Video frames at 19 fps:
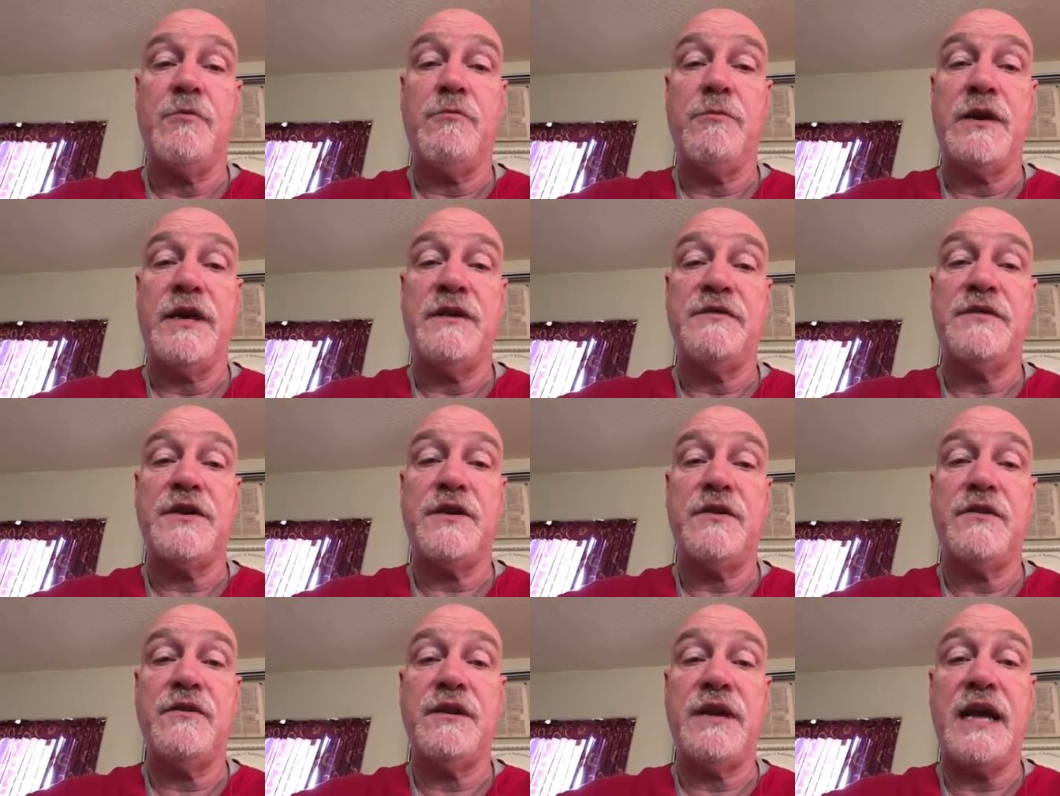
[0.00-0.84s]
We have
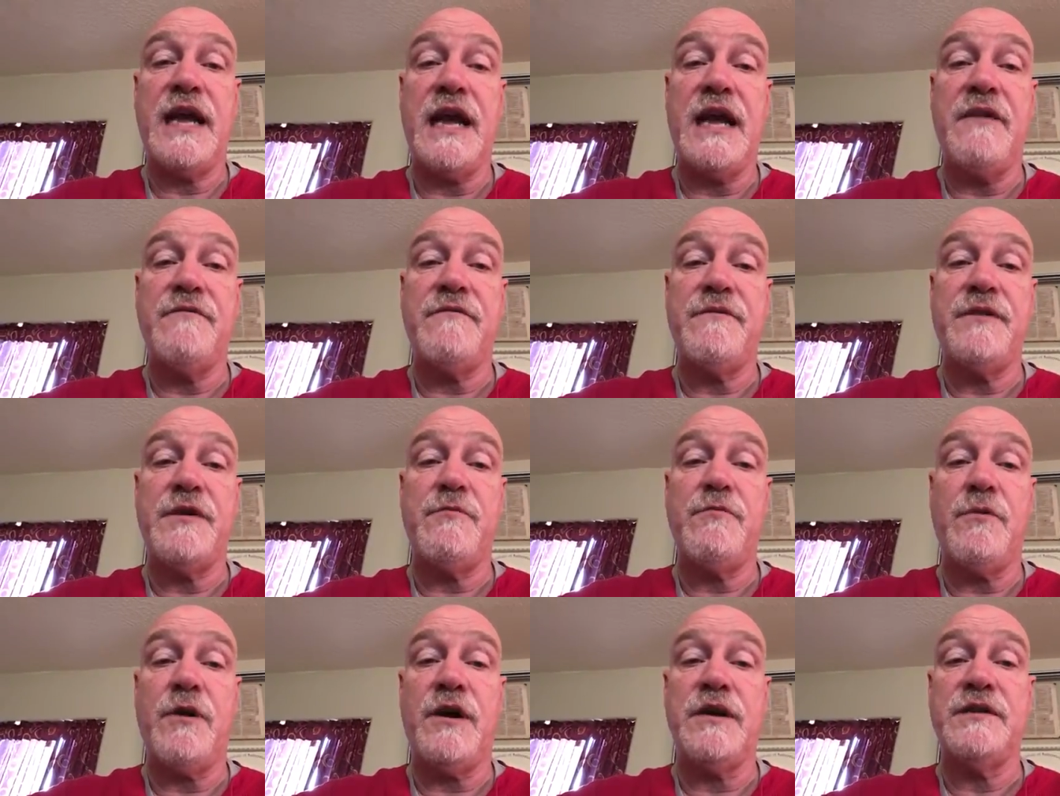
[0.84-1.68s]
turned every
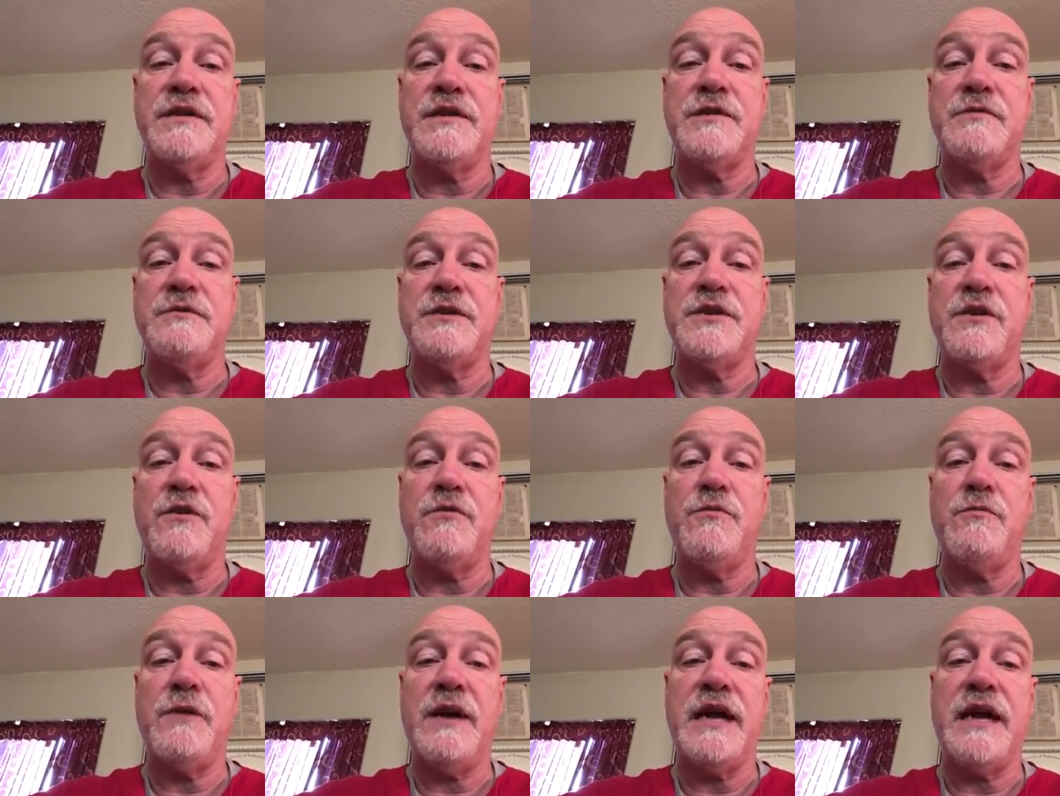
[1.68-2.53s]
one to his
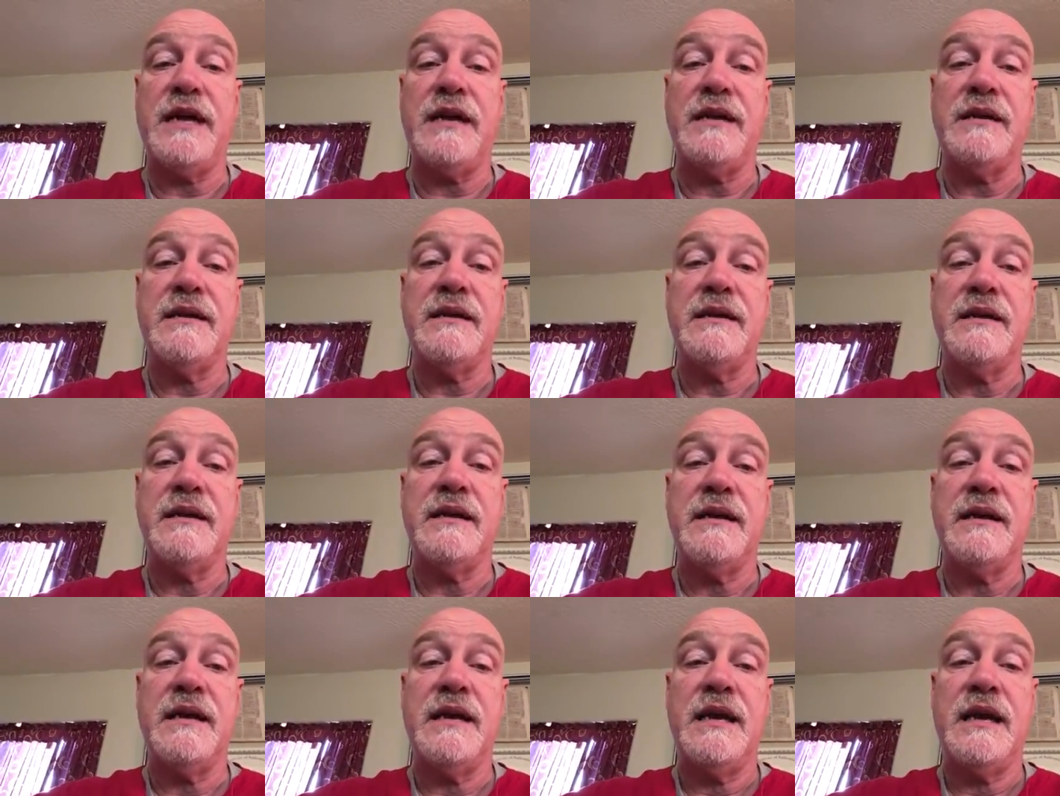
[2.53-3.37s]
own way.
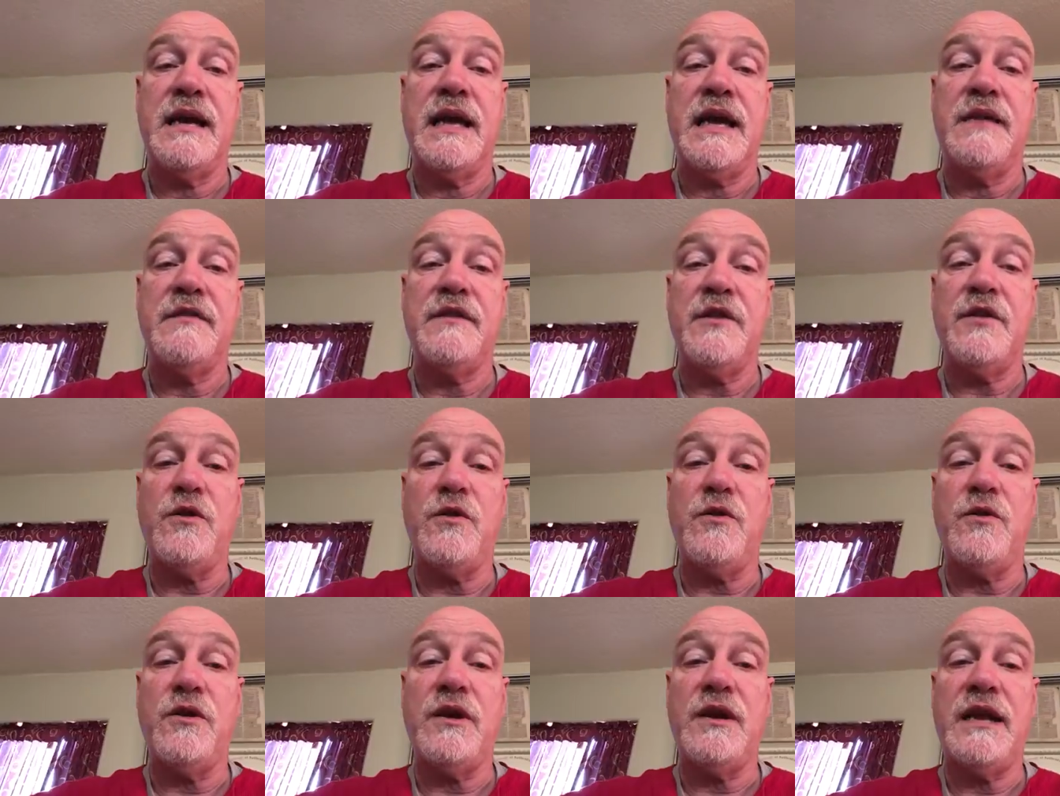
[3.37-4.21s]
And the
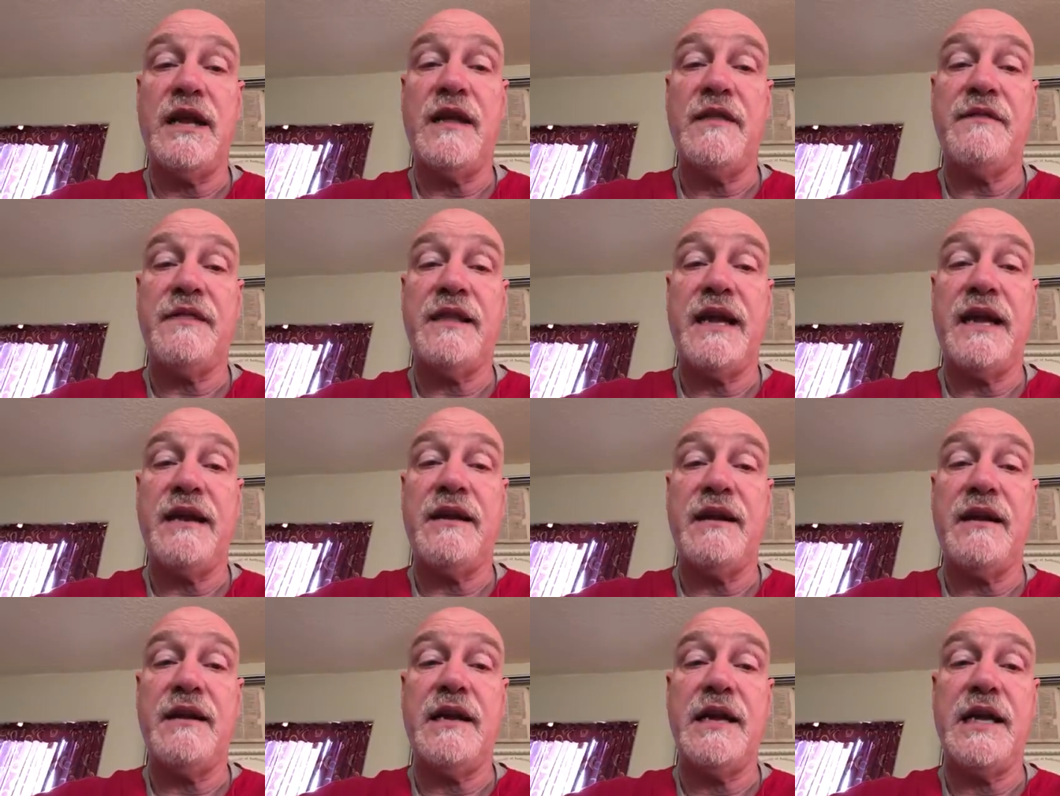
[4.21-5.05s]
Lord hath laid
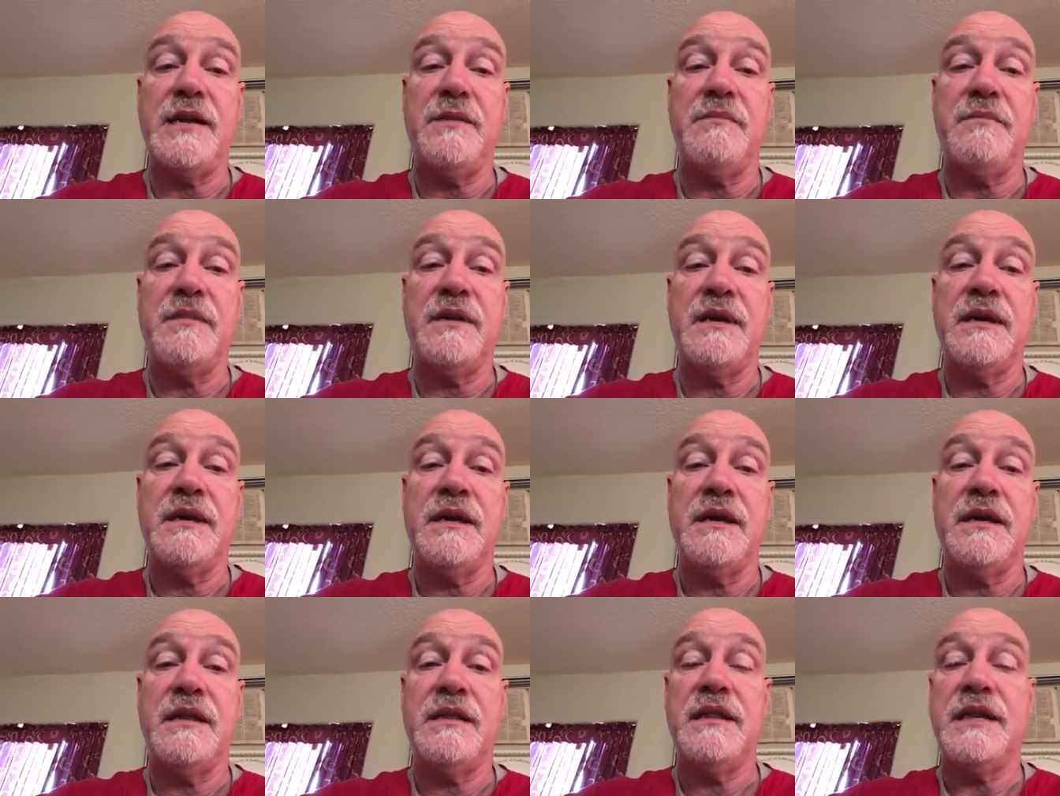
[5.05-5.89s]
on him
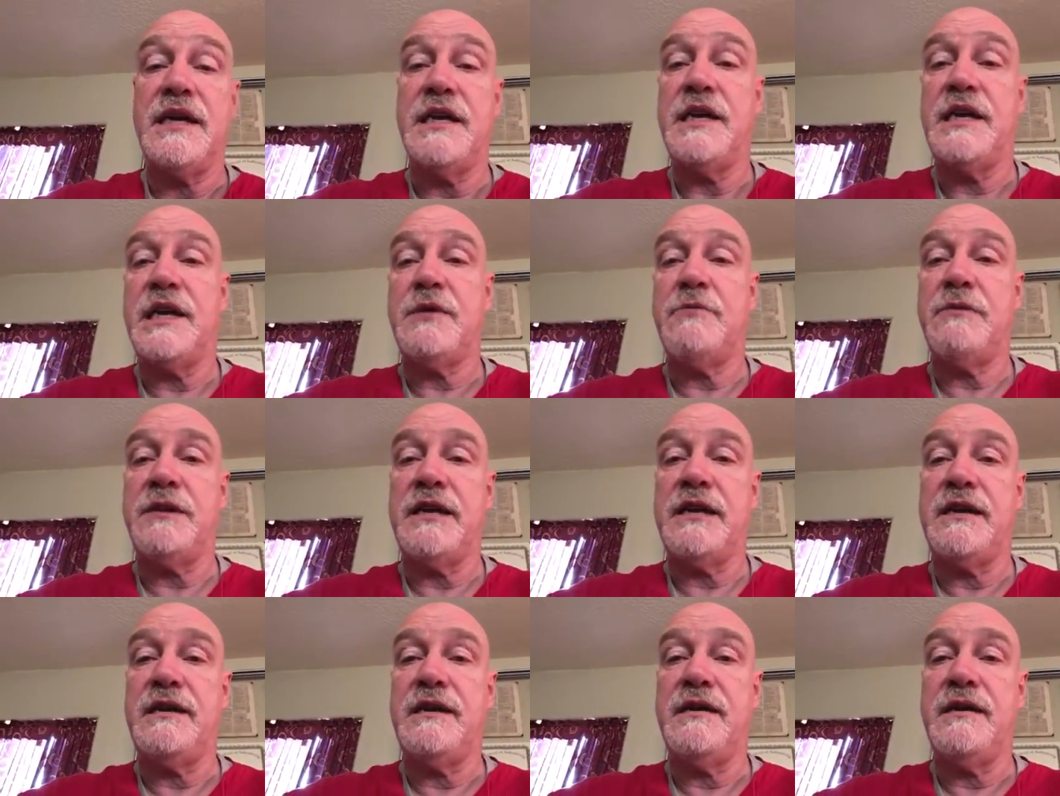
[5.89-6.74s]
the
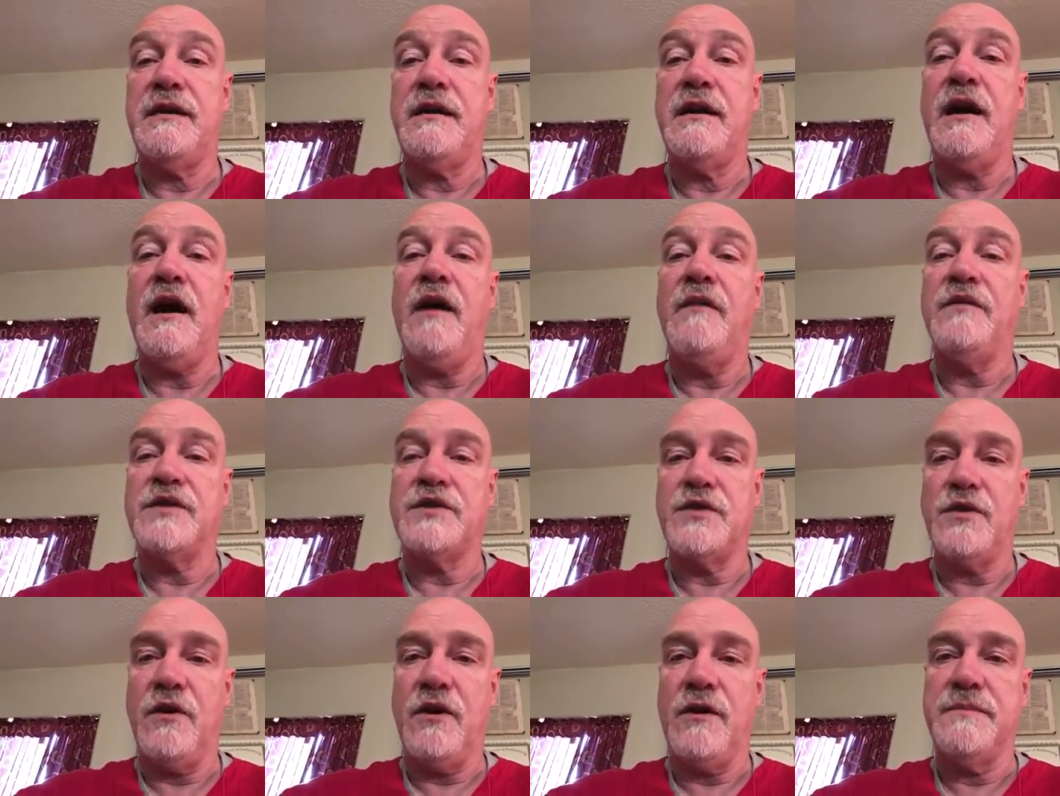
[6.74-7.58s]
iniquity of
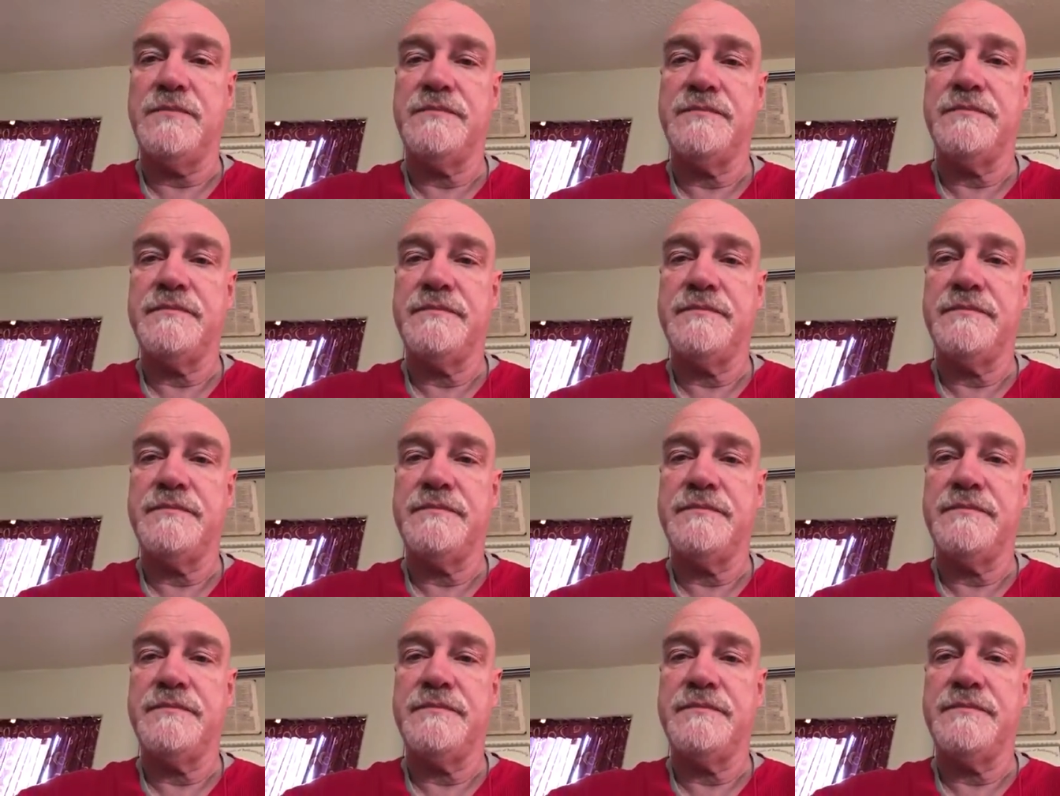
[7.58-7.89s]
us all.